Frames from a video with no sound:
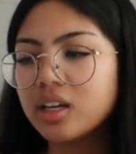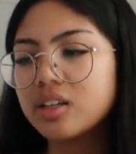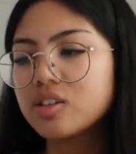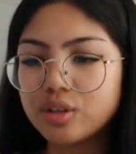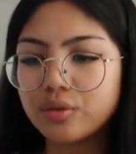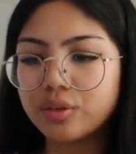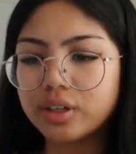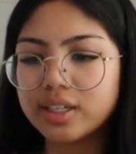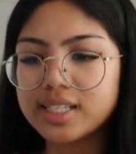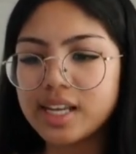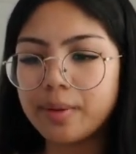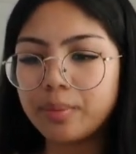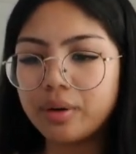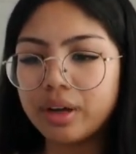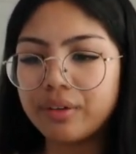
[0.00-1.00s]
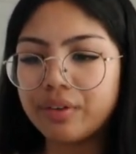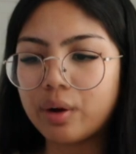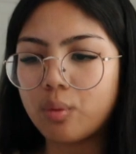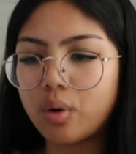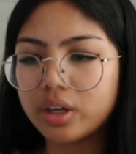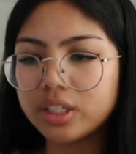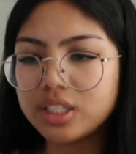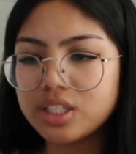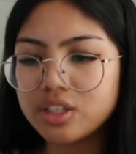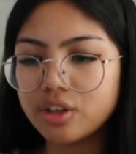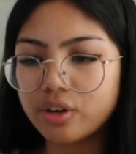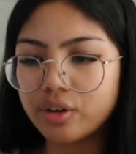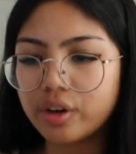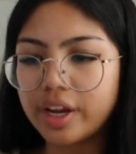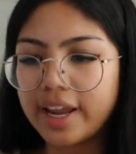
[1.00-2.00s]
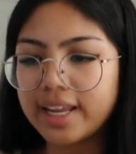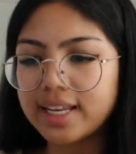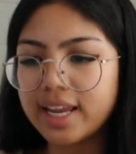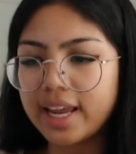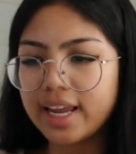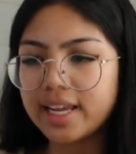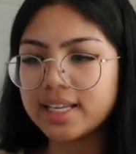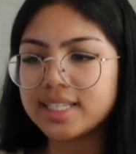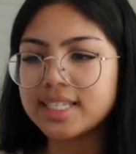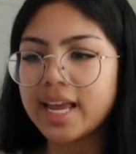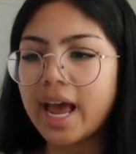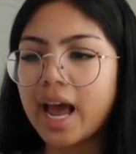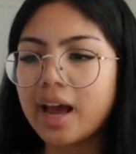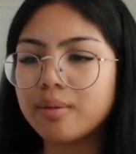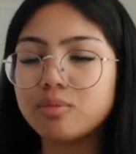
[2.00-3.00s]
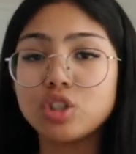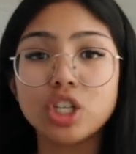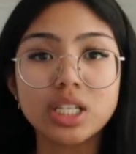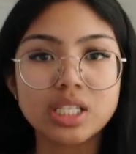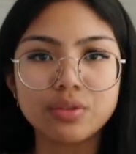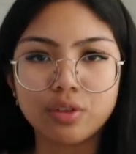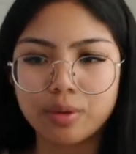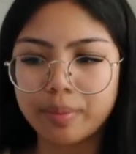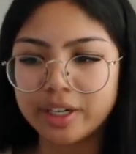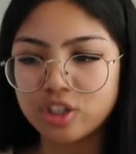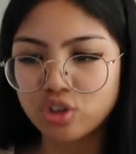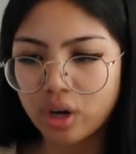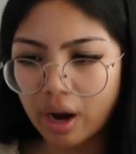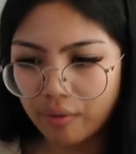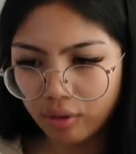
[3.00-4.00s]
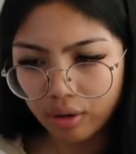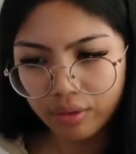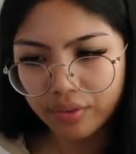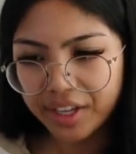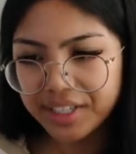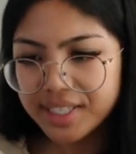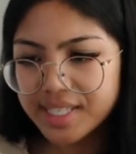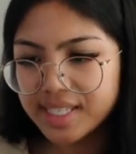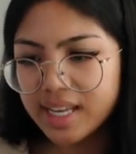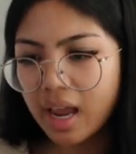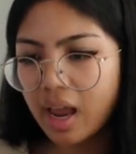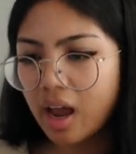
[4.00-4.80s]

So for example, if I wanted to create a tab just for my travel events,